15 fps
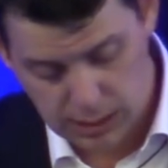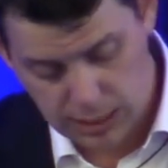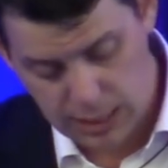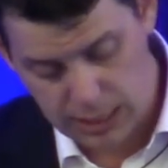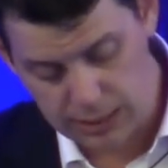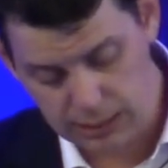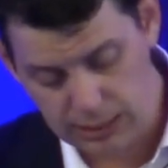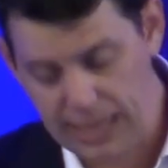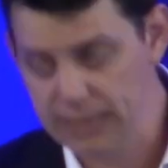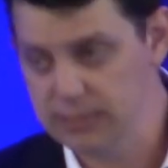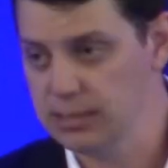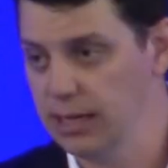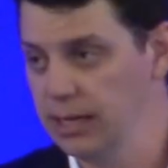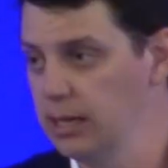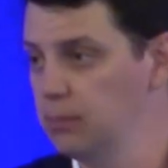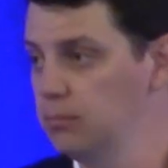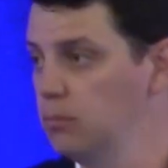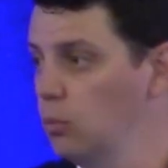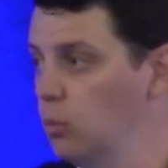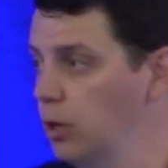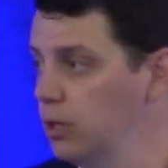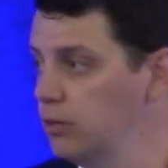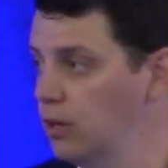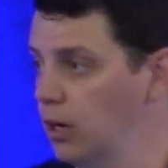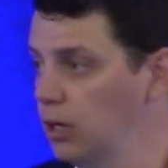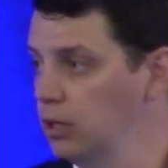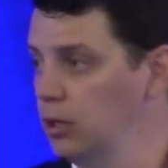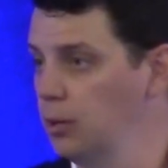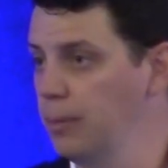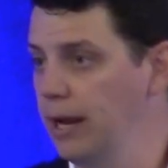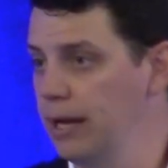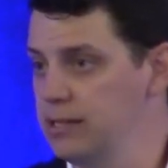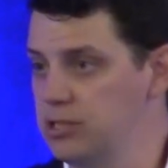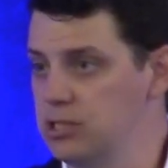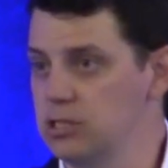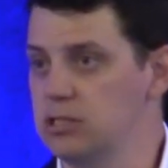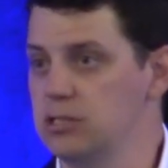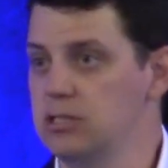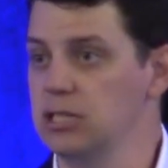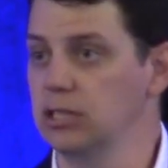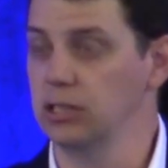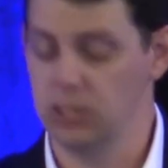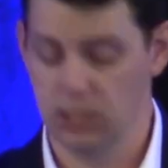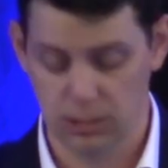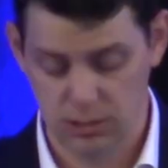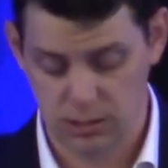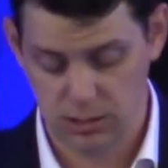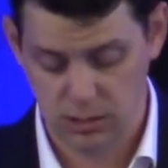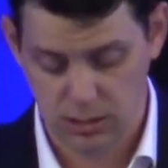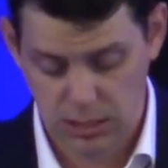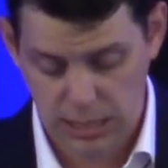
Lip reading: And the last item I want to talk a little bit about is just diligence.